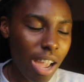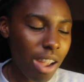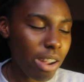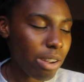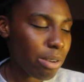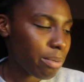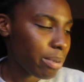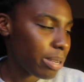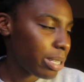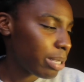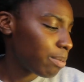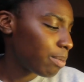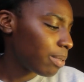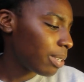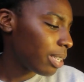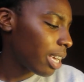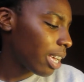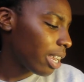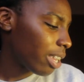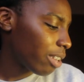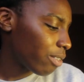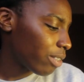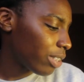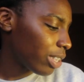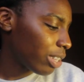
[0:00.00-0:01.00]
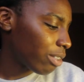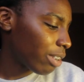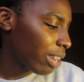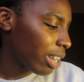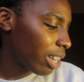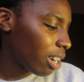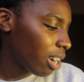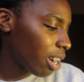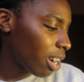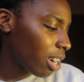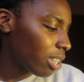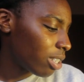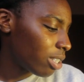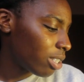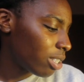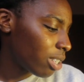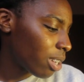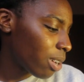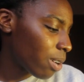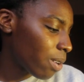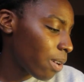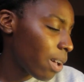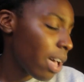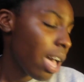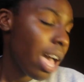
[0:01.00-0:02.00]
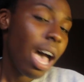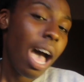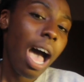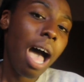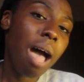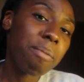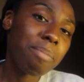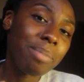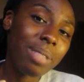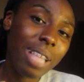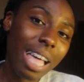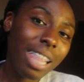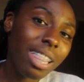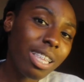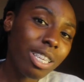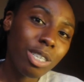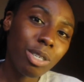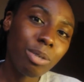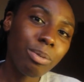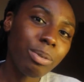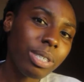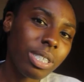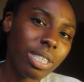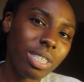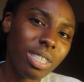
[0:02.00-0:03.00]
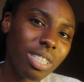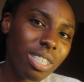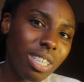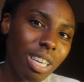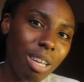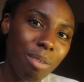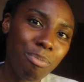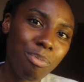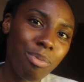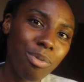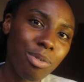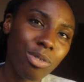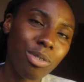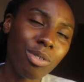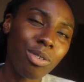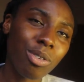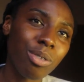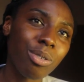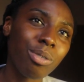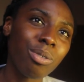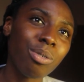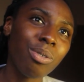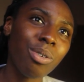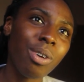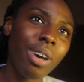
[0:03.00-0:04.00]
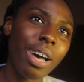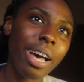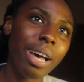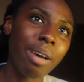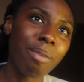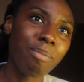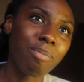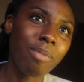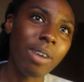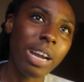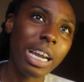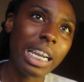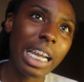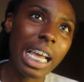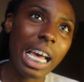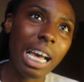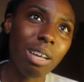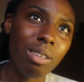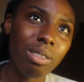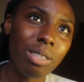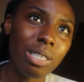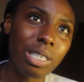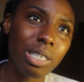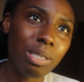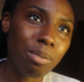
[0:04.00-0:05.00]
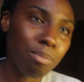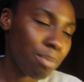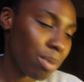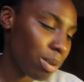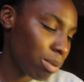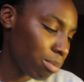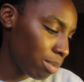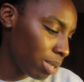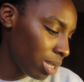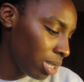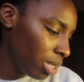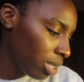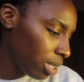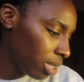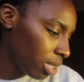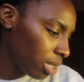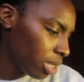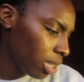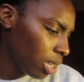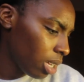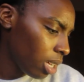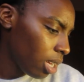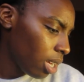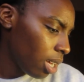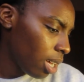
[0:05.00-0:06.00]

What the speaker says: Everybody's been getting really great cards. So I'm glad that your wishes come true right now in this moment.